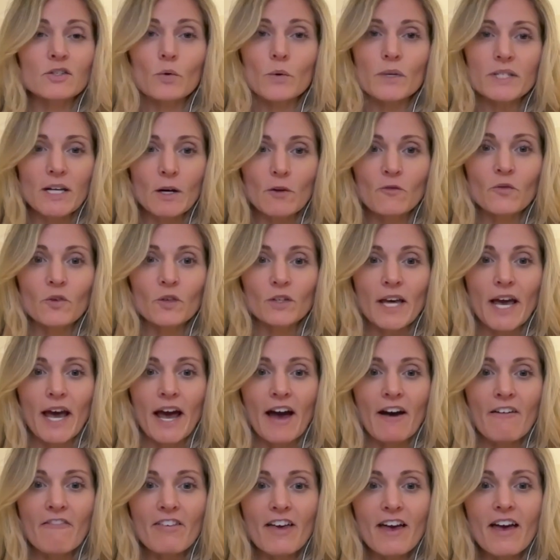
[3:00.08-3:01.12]
always helpful to
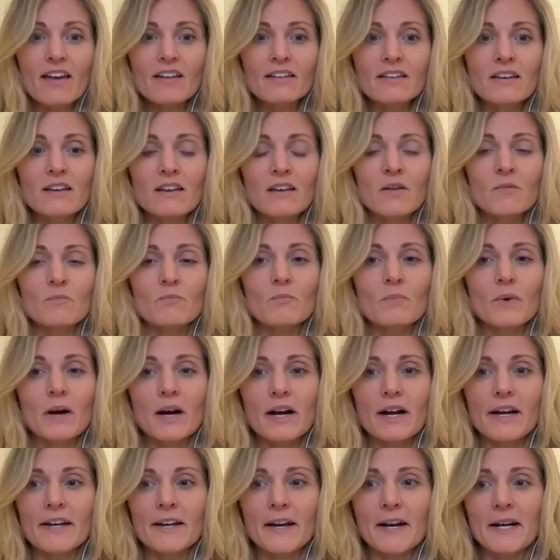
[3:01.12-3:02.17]
have that.
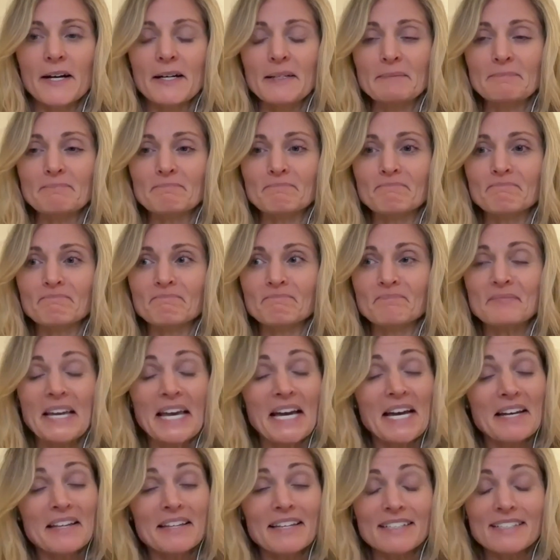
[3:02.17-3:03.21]

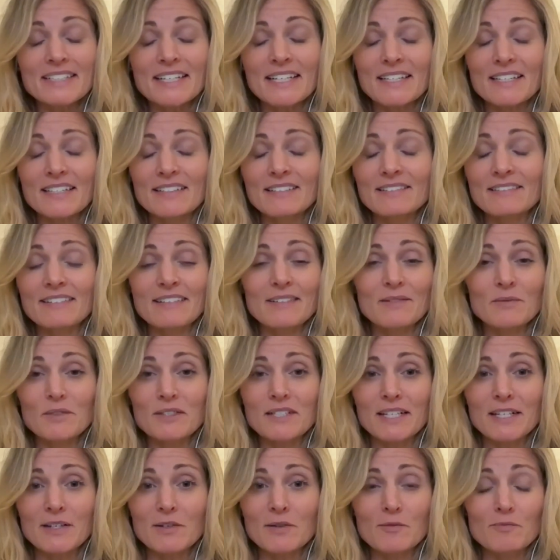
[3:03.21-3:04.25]
Yeah, that's kind of, it was
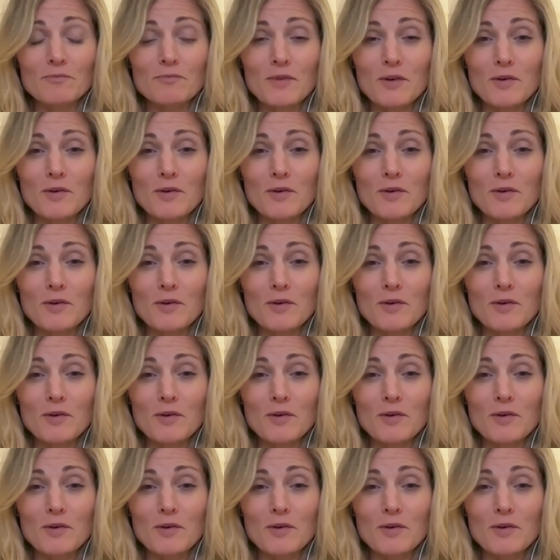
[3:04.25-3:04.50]
like a